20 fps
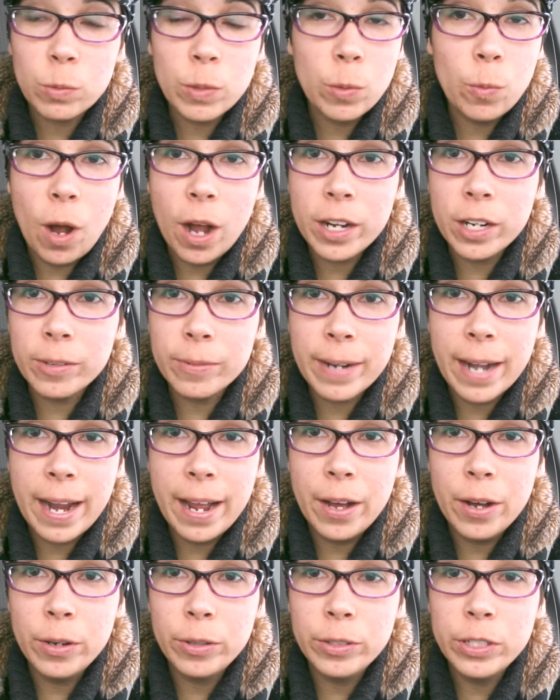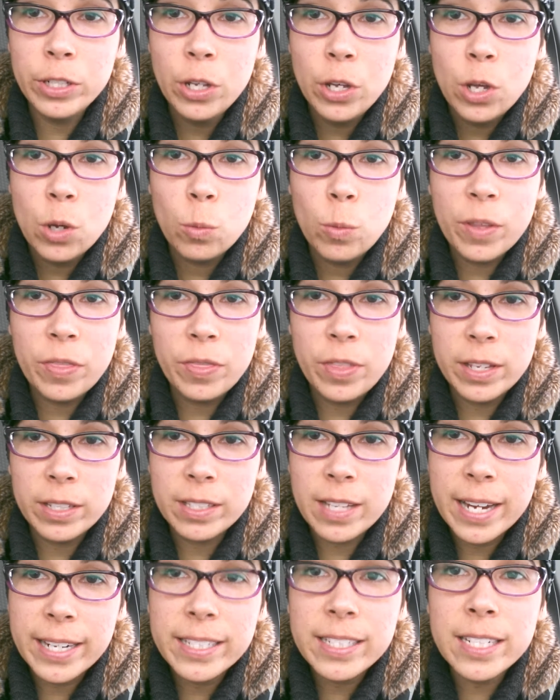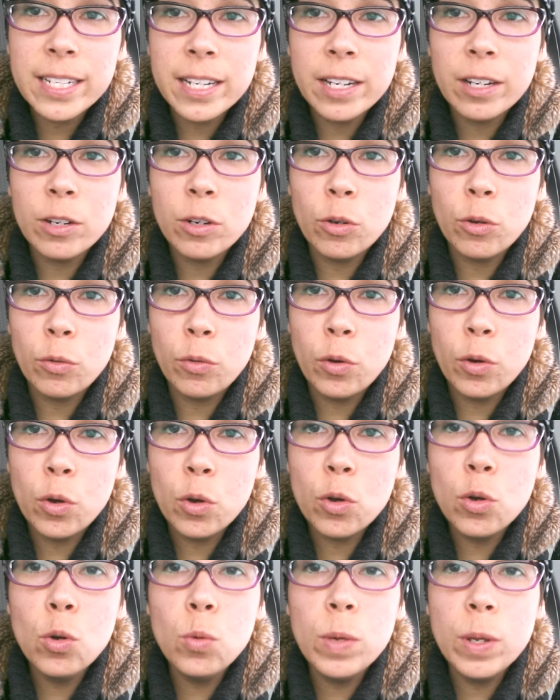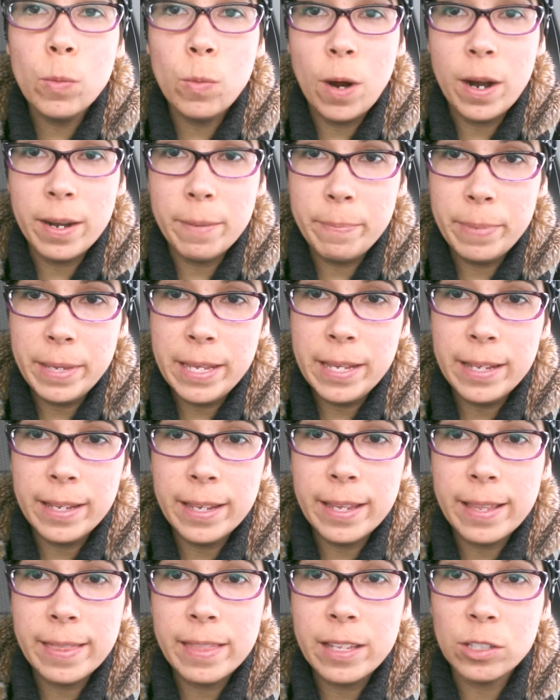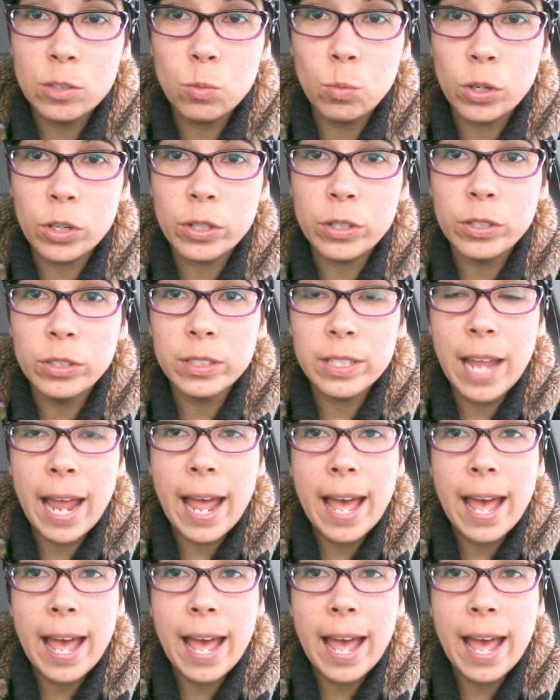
We walk around with this idea of who we want to be in this world